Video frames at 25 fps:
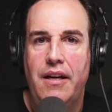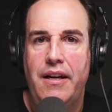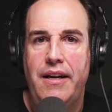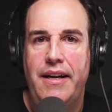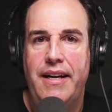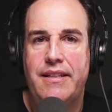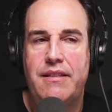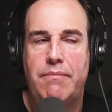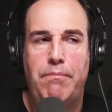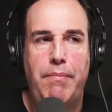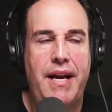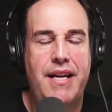
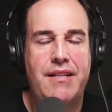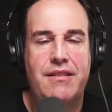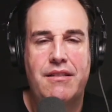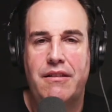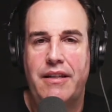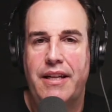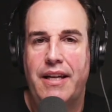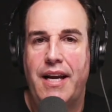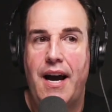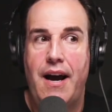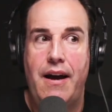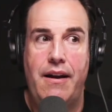It's
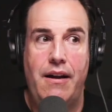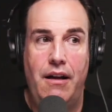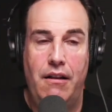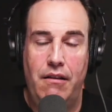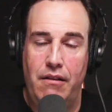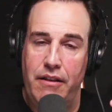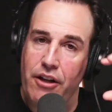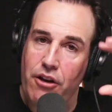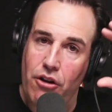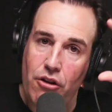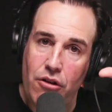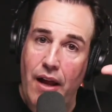basically got a
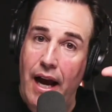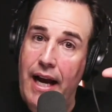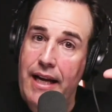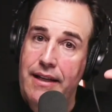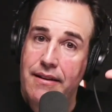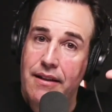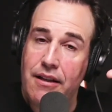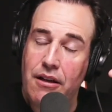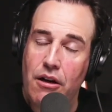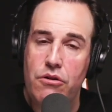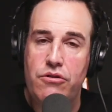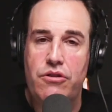little light
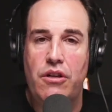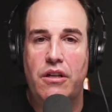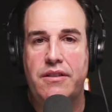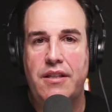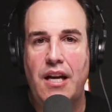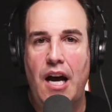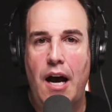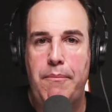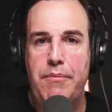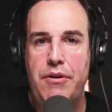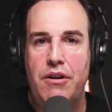that goes on top